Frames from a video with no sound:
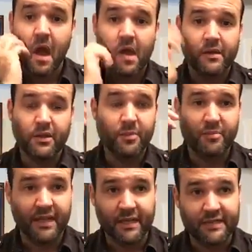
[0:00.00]
You'd be
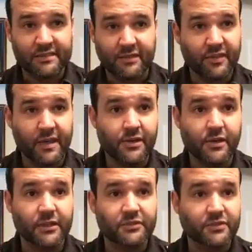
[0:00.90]
picking that stuff out of your
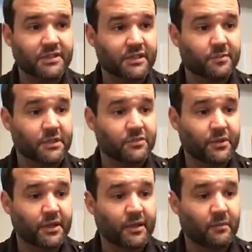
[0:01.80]
ears for 6 months when
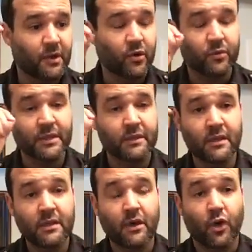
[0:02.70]
you come home, and
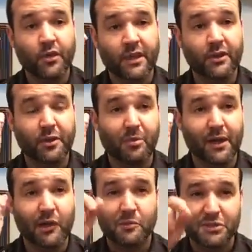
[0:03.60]
all the gear you bring
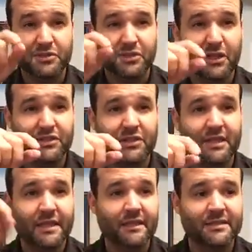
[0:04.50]
home that you thought you
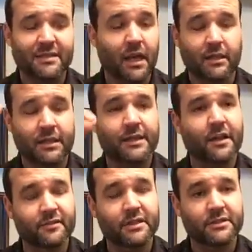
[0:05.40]
cleaned, it's not clean
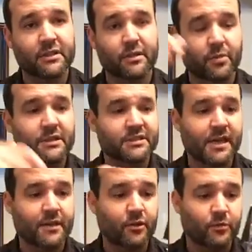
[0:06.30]
enough because you're going to bring the
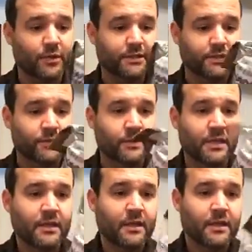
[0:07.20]
sand home with it too.
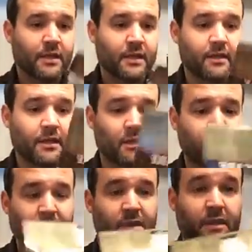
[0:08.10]
And
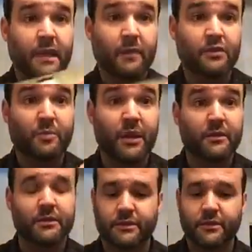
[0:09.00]
maybe a camel spider
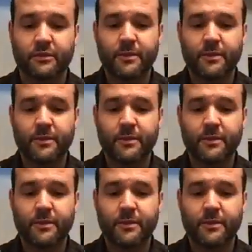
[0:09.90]
or two.